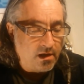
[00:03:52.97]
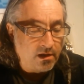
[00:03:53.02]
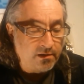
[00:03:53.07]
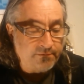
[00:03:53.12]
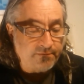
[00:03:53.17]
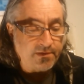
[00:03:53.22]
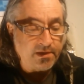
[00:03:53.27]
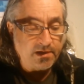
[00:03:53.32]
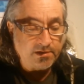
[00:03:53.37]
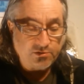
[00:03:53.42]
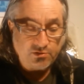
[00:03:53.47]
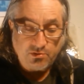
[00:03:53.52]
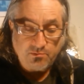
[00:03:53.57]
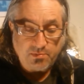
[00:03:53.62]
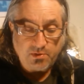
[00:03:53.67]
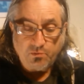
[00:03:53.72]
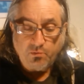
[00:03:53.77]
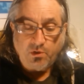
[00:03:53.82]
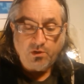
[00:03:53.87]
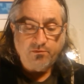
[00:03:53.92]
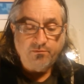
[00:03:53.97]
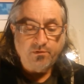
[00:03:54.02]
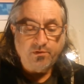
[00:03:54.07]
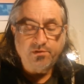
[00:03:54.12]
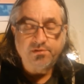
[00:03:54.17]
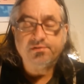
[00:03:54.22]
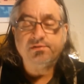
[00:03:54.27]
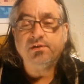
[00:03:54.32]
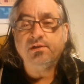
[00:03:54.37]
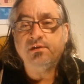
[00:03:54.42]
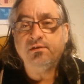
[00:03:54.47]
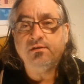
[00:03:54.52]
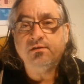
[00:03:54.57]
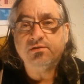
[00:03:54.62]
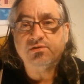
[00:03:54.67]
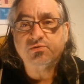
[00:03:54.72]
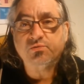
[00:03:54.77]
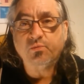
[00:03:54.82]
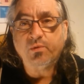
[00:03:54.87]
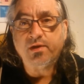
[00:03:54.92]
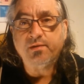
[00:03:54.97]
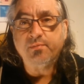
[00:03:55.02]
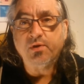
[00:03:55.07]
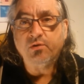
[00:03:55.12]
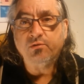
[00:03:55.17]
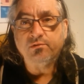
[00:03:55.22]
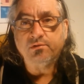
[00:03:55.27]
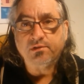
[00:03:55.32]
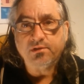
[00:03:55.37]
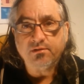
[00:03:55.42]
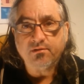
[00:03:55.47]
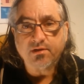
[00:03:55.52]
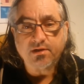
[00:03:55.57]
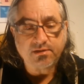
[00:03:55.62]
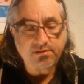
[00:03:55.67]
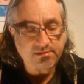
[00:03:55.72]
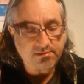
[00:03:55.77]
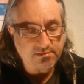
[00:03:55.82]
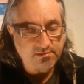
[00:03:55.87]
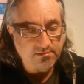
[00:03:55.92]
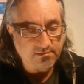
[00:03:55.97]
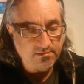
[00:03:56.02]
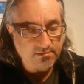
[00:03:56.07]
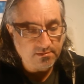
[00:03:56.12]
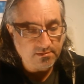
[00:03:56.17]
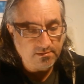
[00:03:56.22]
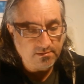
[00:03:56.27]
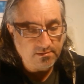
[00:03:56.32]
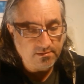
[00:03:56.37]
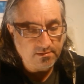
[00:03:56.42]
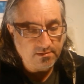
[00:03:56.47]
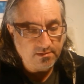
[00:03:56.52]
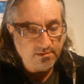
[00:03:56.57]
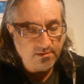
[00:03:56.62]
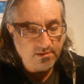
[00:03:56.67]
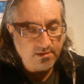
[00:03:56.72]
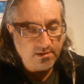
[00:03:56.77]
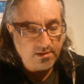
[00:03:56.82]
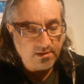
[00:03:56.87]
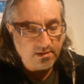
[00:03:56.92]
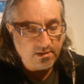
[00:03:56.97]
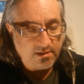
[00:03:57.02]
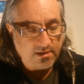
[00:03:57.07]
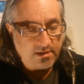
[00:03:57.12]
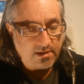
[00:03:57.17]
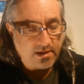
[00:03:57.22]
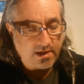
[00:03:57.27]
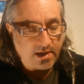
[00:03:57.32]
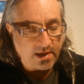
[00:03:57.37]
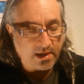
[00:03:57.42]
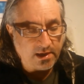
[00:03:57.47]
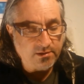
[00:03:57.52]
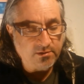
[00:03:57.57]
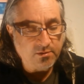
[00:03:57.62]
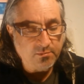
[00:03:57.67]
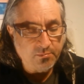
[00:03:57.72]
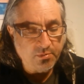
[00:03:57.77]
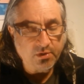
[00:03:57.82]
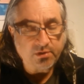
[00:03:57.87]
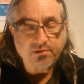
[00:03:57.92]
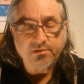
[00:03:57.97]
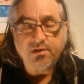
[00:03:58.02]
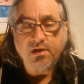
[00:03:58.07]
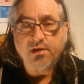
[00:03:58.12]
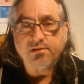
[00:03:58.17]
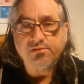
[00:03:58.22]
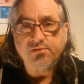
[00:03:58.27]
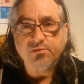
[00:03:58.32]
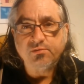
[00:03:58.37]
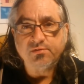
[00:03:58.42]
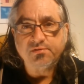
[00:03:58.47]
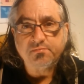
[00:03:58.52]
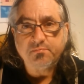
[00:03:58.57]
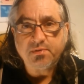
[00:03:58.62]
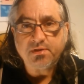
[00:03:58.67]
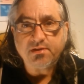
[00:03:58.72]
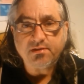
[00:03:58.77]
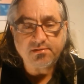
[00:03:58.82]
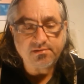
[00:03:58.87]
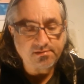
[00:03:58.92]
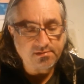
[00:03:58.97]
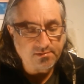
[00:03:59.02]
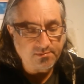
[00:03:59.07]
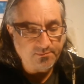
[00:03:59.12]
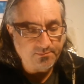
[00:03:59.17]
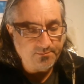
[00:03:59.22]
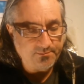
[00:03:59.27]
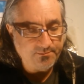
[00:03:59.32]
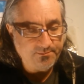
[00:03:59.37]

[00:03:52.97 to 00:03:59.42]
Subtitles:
Our fans should be well versed in Swaybone lyrics and the book Not to His Peace.